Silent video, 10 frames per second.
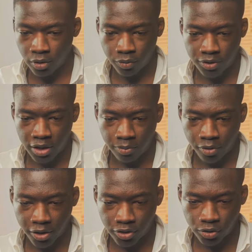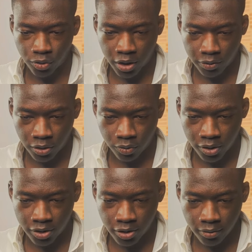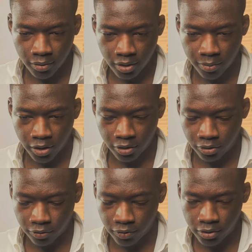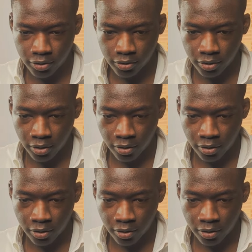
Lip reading: You see that price took out liquidity. Let me get rid of this.